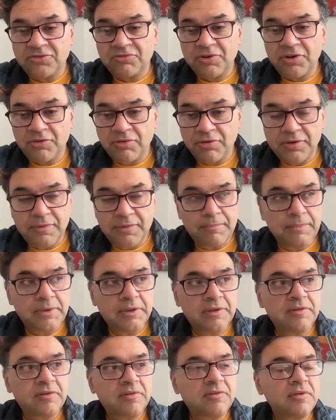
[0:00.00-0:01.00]

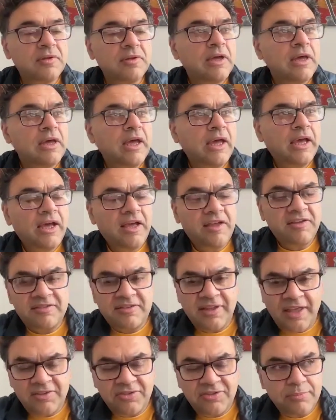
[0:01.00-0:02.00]
recruitment,
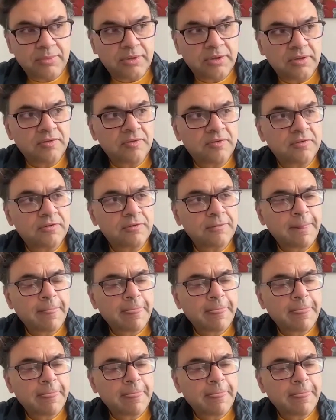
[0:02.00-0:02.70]
assessment,